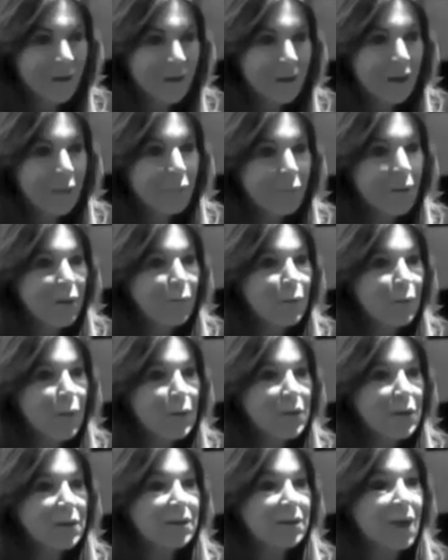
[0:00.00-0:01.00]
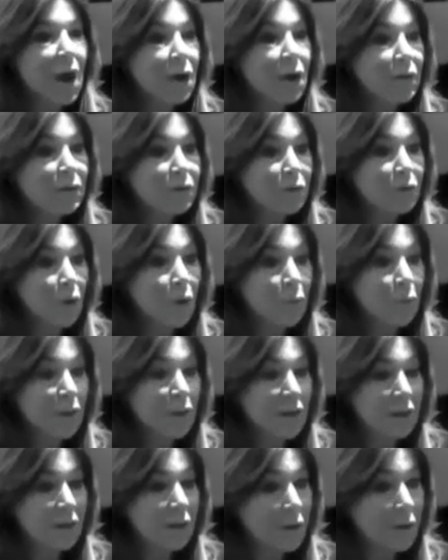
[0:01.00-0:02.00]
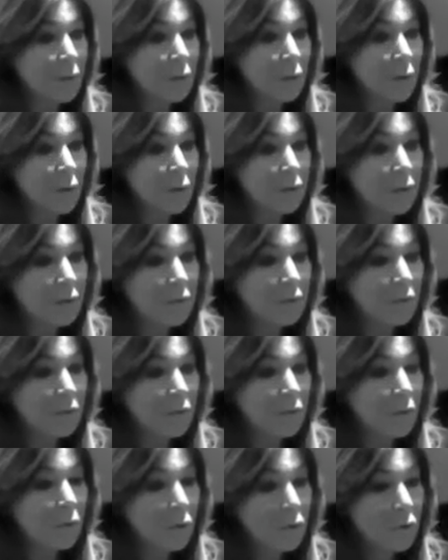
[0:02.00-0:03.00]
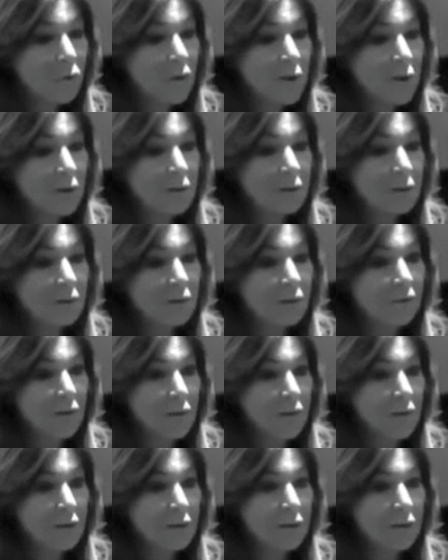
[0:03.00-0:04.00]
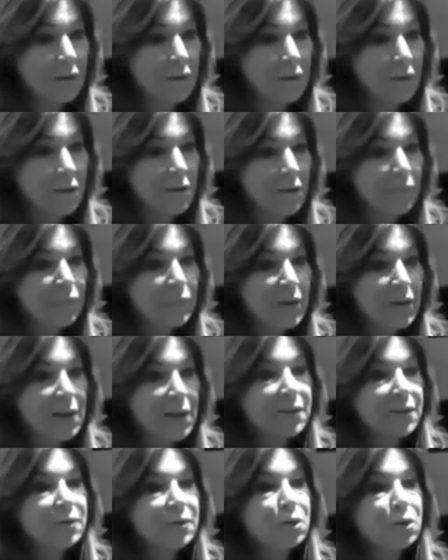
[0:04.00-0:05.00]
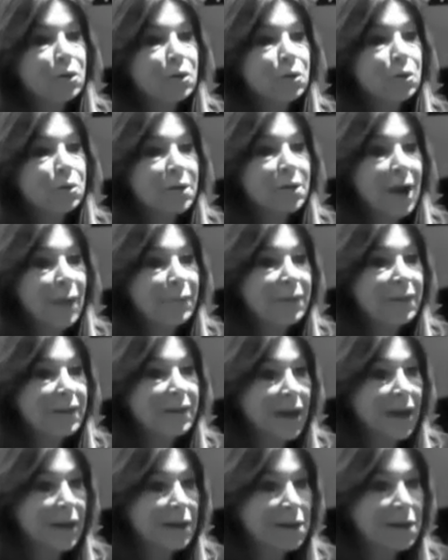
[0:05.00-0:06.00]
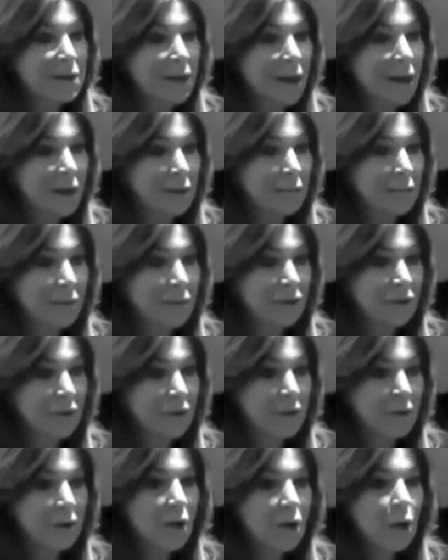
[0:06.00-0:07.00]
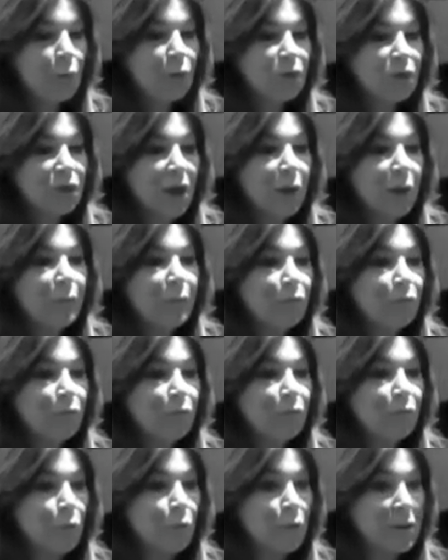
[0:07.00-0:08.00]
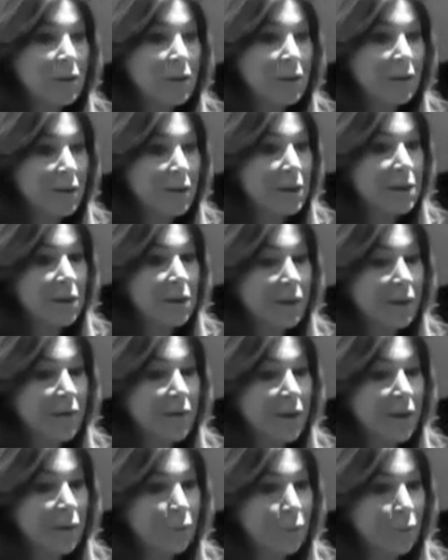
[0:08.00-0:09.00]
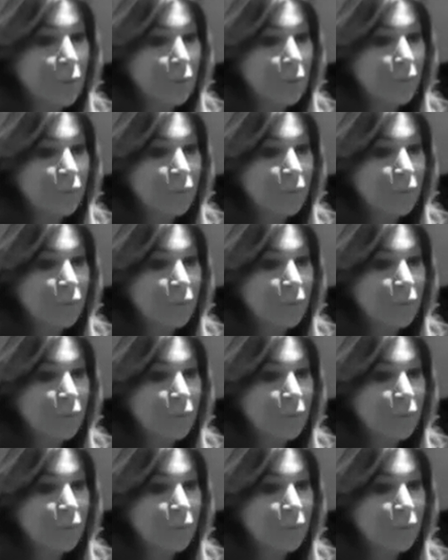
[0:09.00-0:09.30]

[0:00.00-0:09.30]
But the most current topic at the moment for non-resident investors is the new capital gains tax measures which come into force this 6th of April.